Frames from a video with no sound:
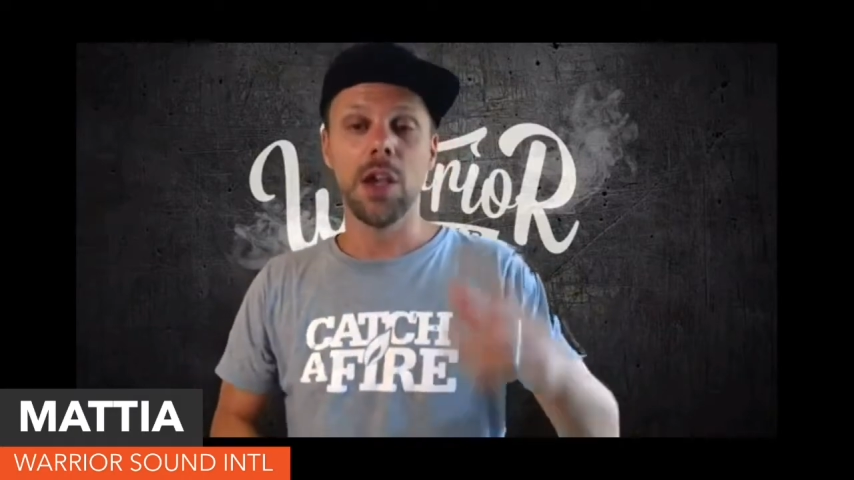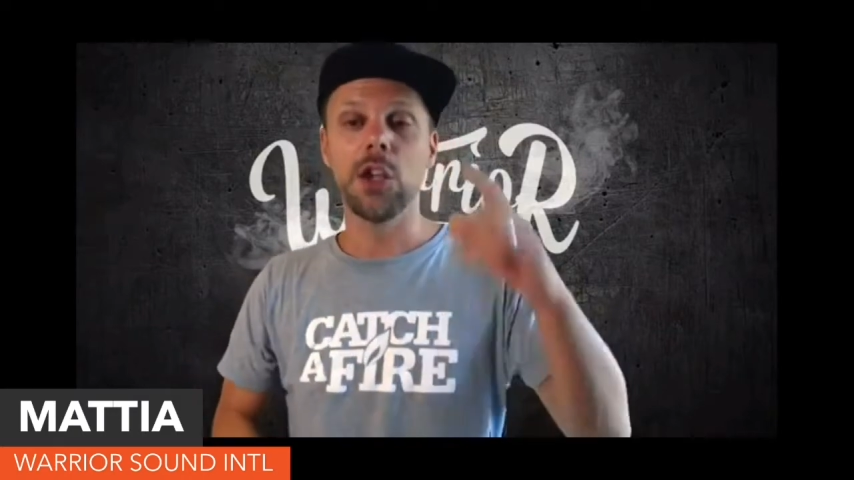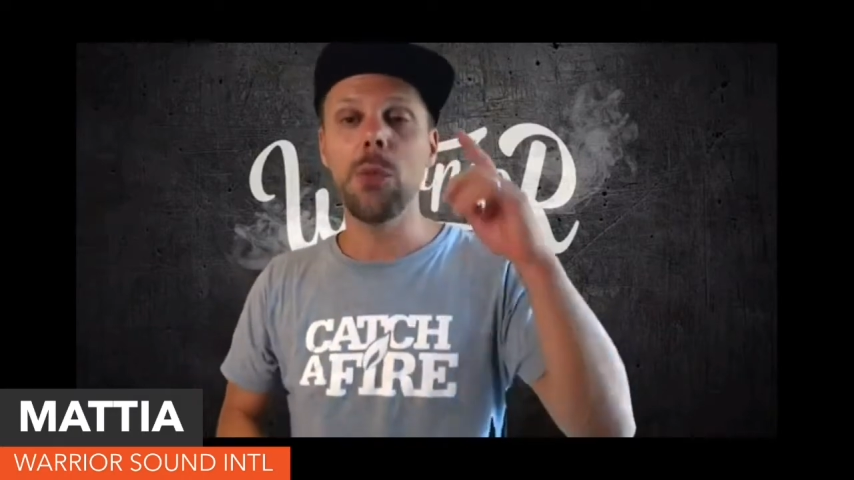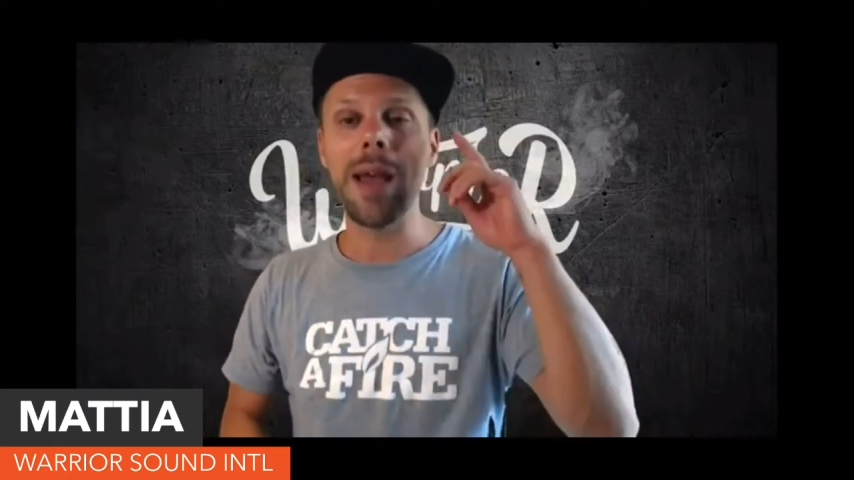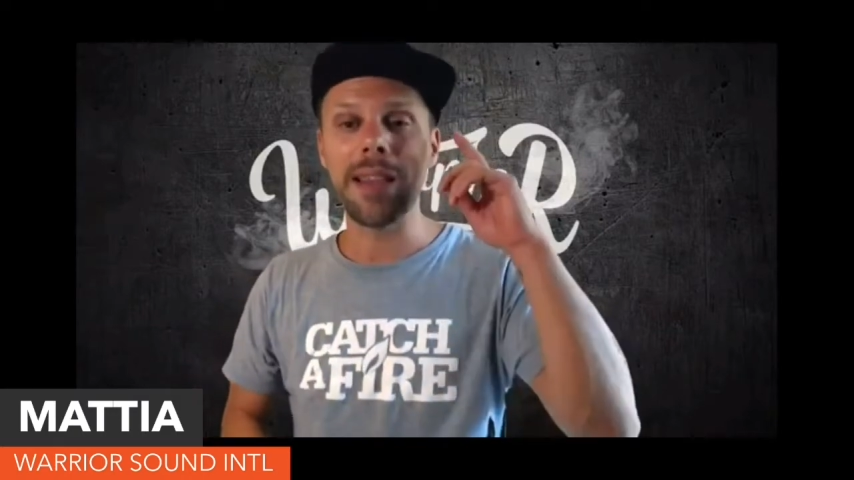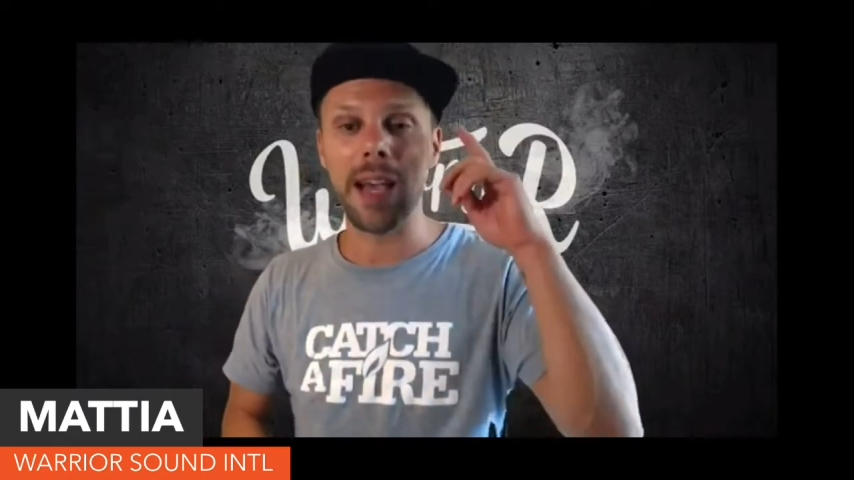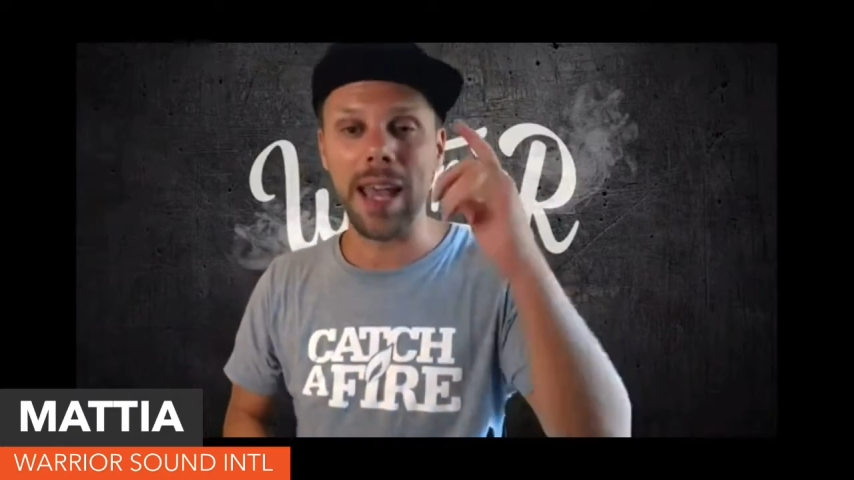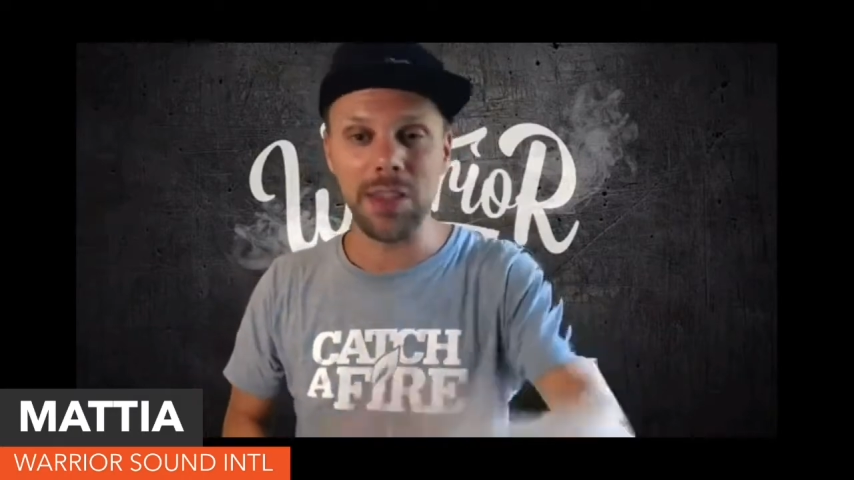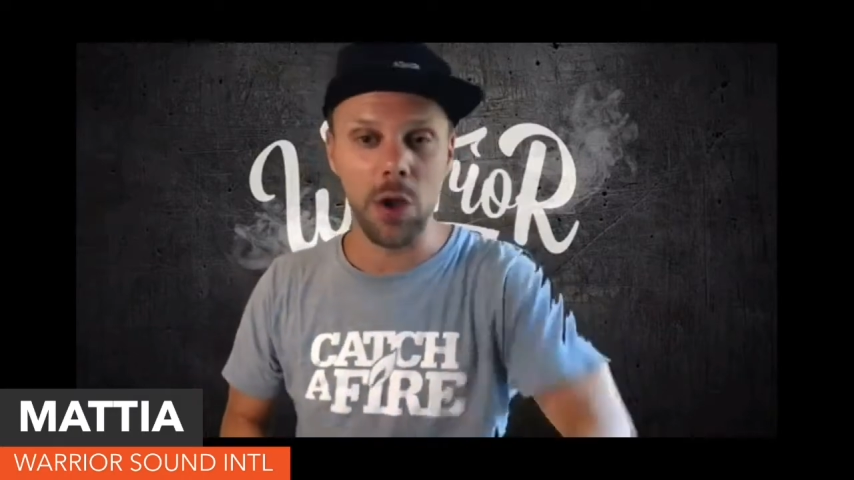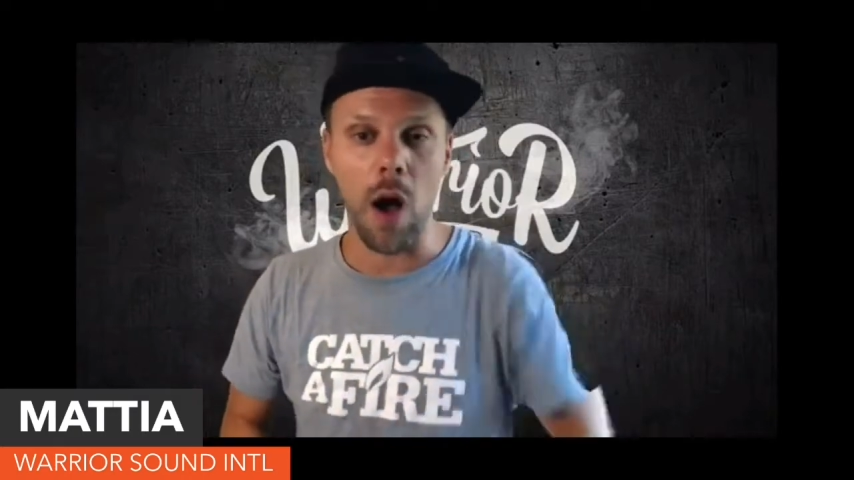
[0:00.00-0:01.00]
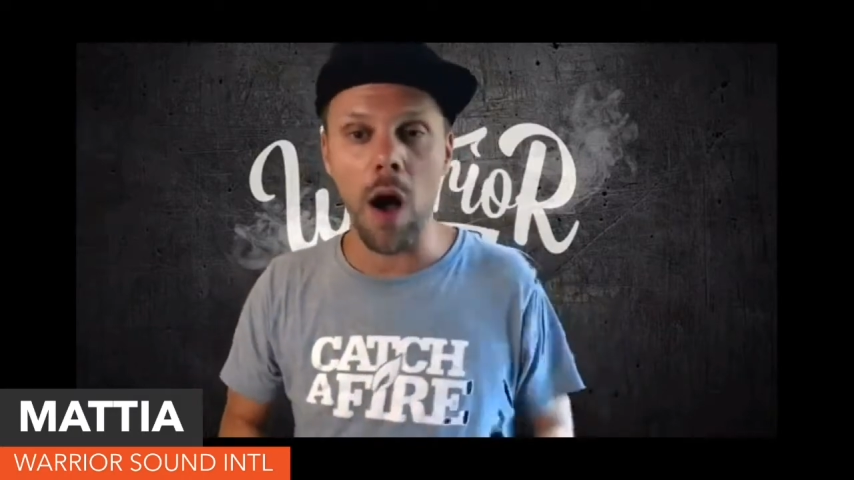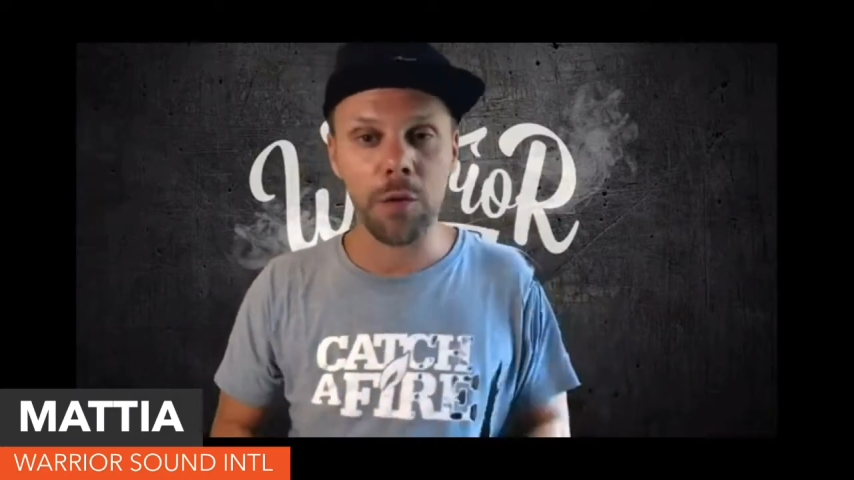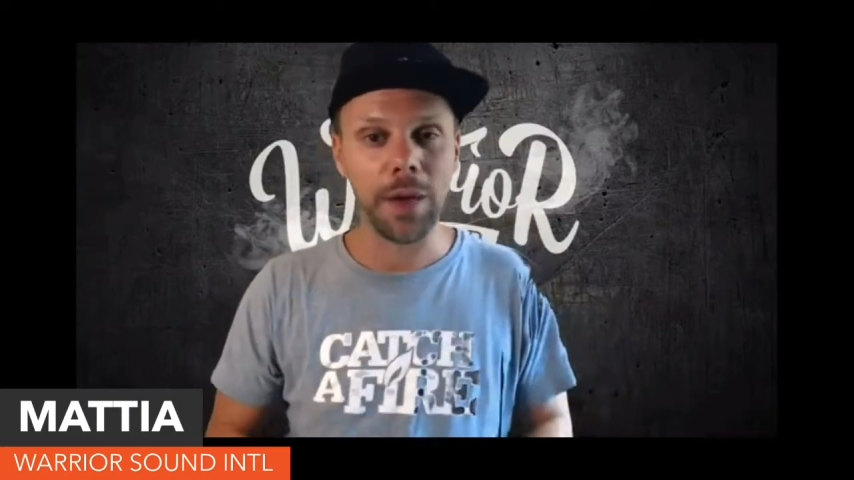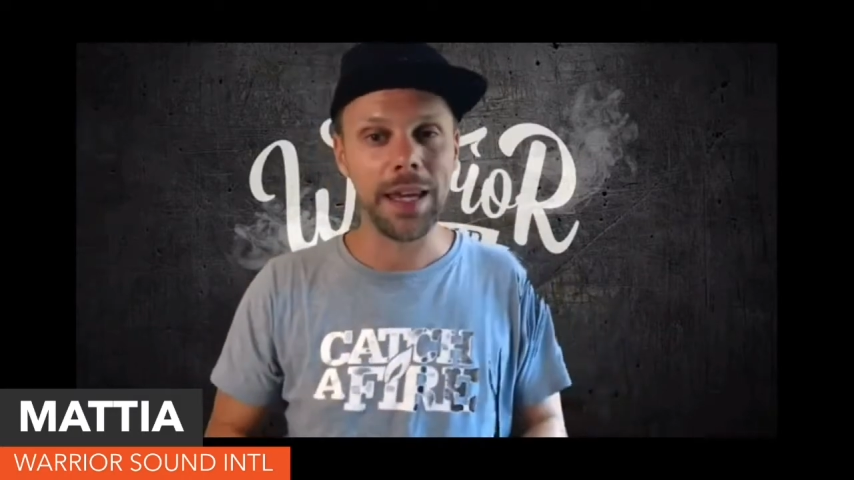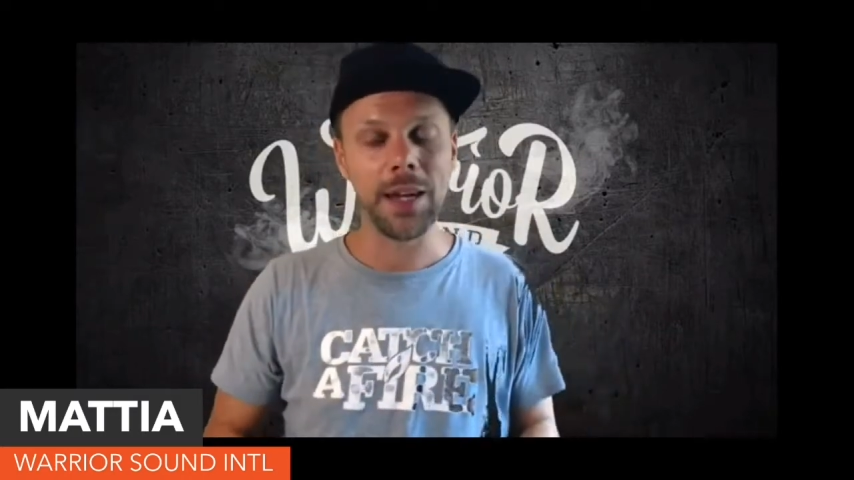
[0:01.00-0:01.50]
You better get your
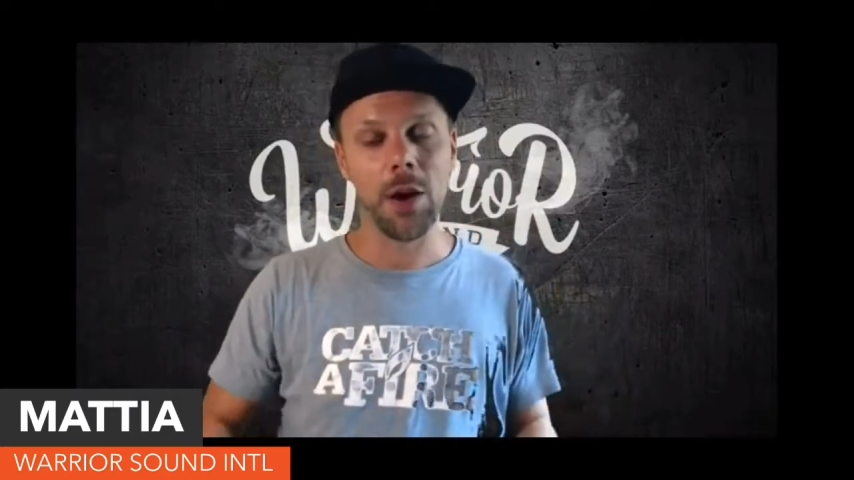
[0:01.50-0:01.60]
off-key